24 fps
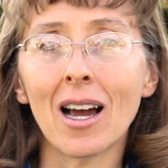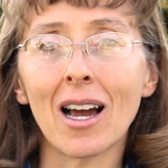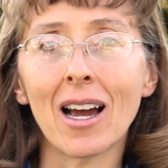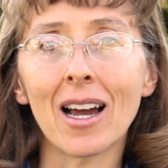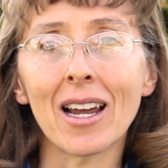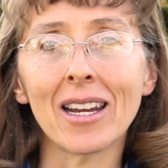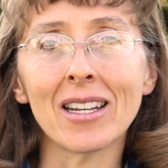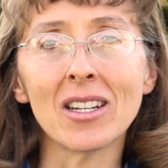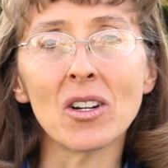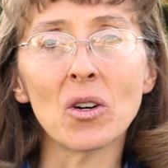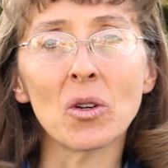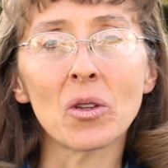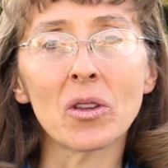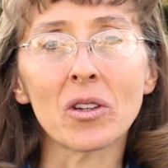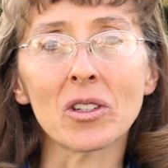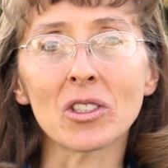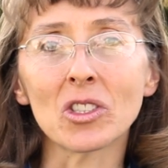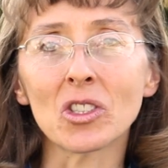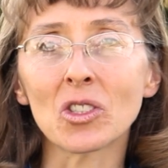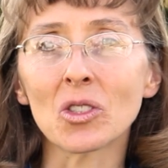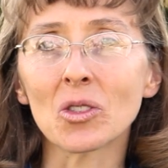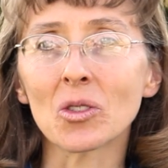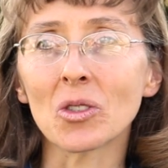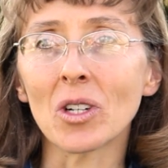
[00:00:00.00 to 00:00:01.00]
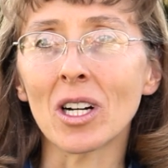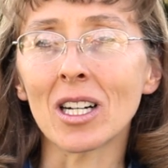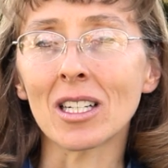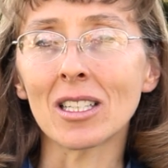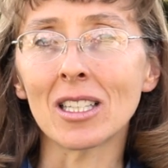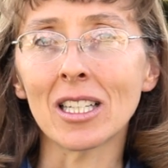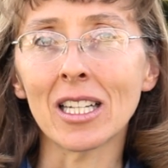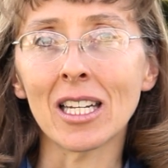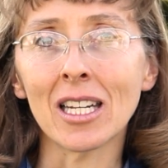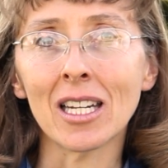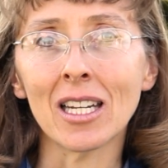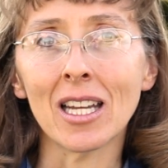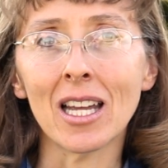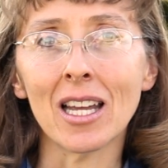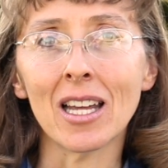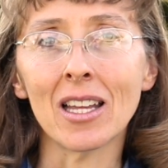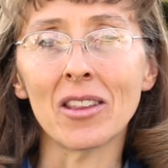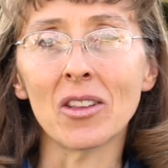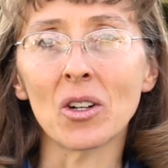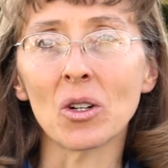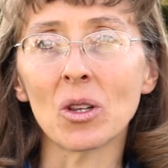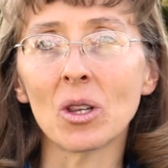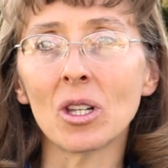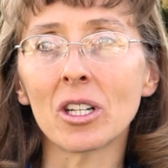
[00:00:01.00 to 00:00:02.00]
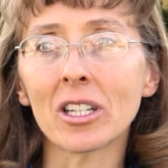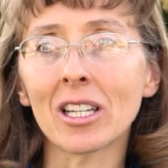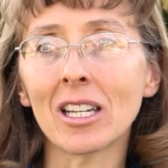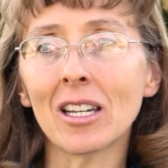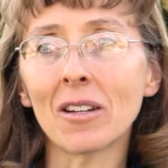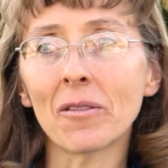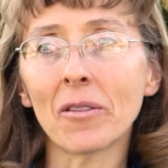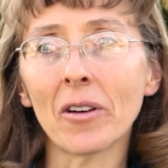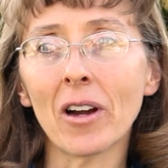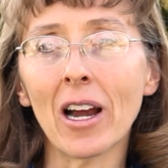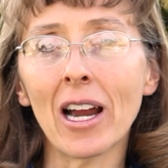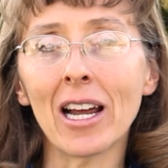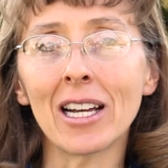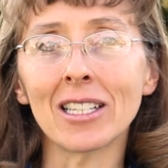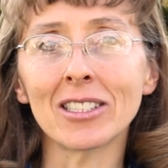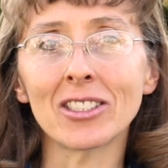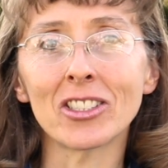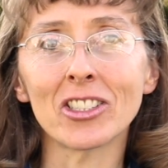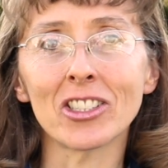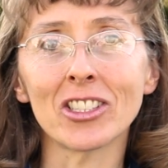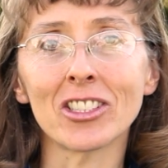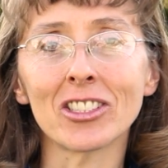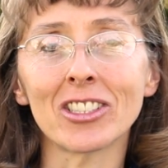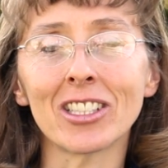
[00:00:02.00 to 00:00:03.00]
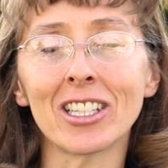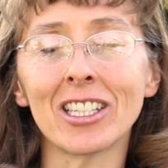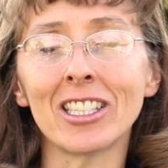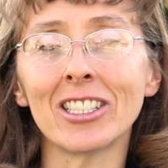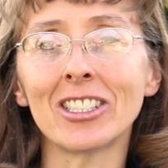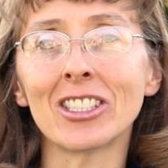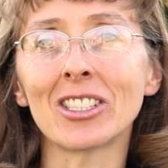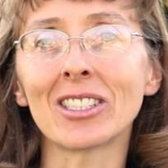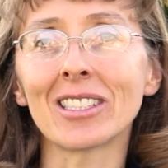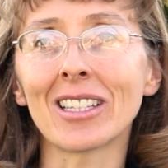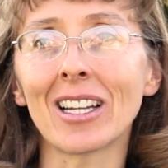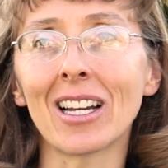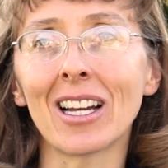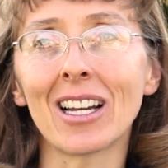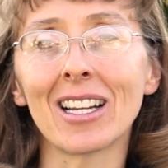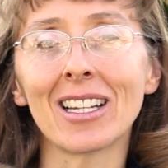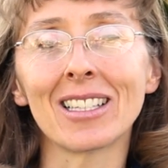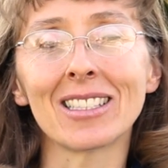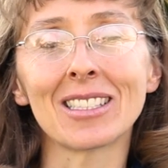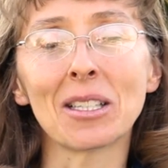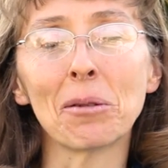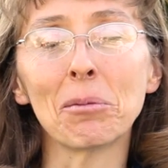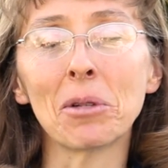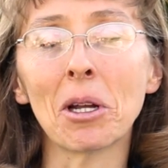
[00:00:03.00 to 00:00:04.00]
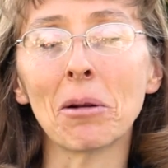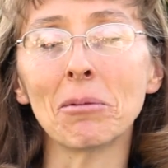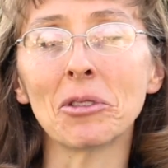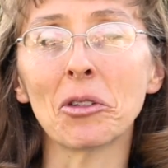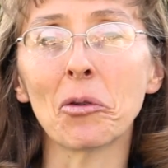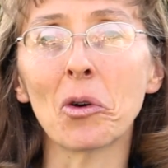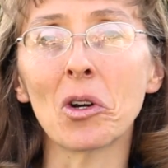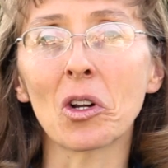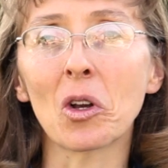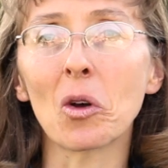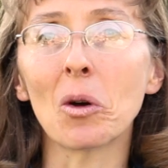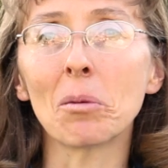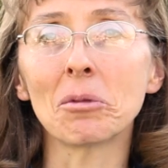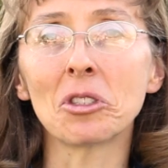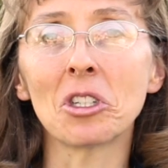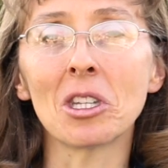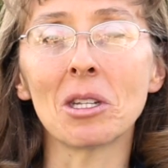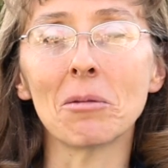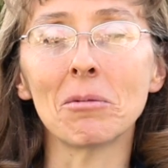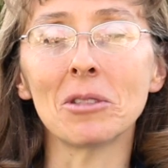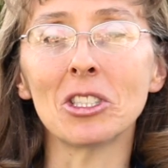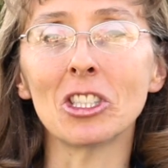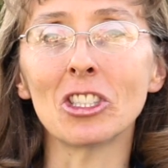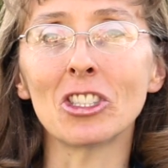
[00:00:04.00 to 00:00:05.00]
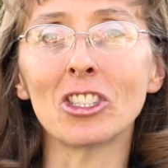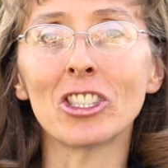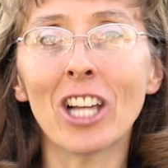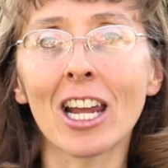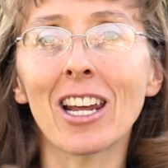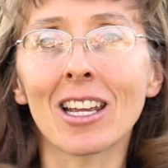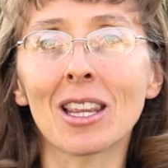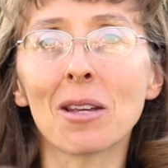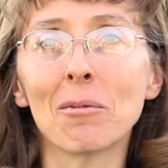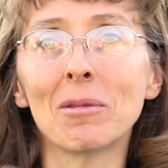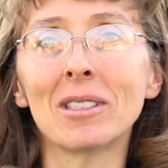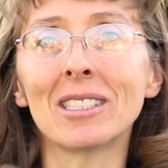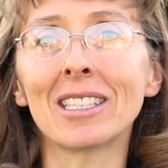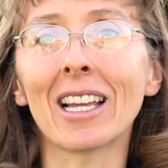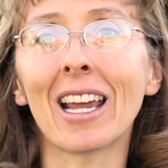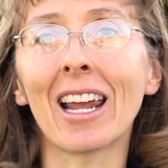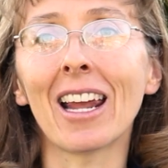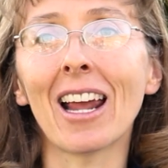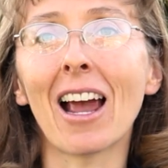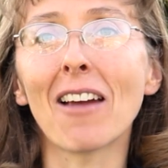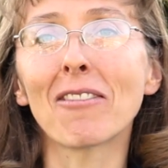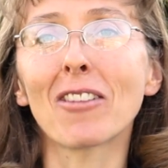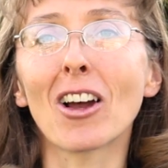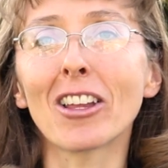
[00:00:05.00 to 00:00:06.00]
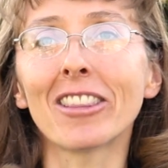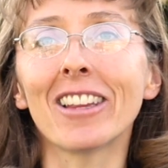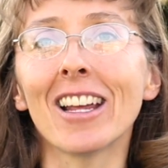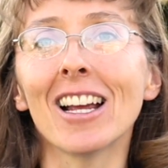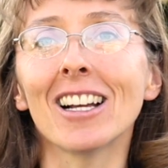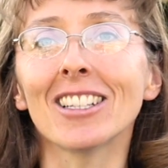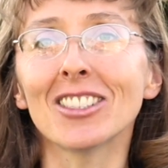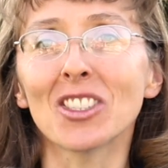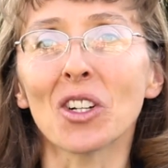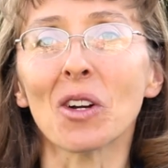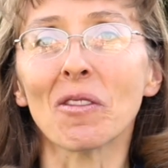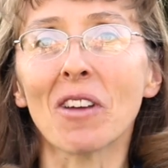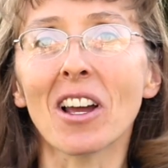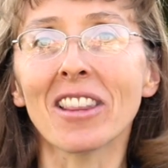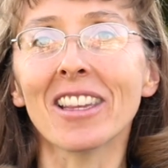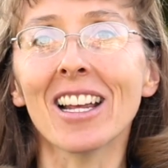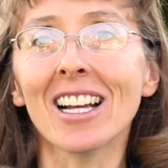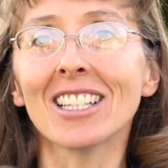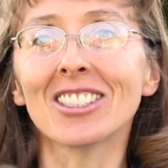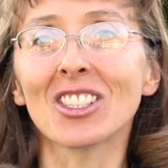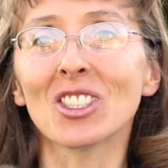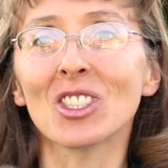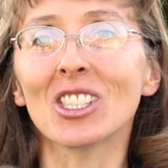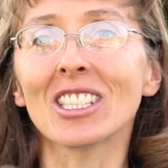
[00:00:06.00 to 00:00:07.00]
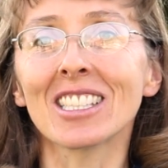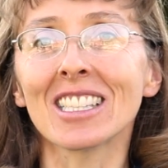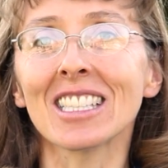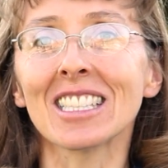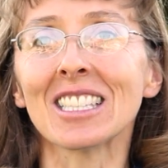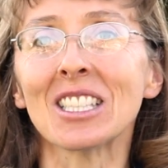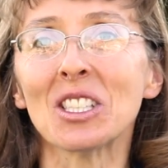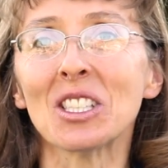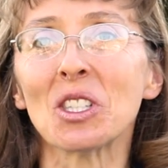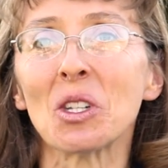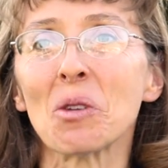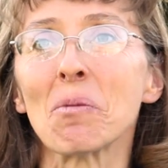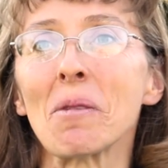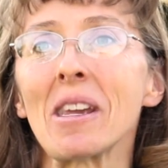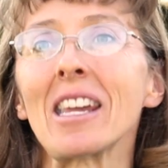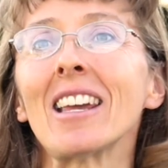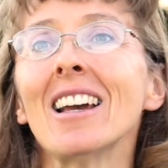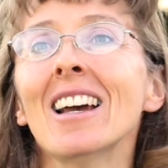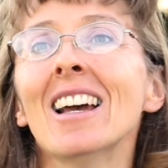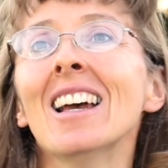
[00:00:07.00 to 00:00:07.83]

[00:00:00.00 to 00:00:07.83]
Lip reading: I know they're struggling and they're looking for answers, and sometimes I want to go up to them and just shake them and say, I've got the answer, just listen to me.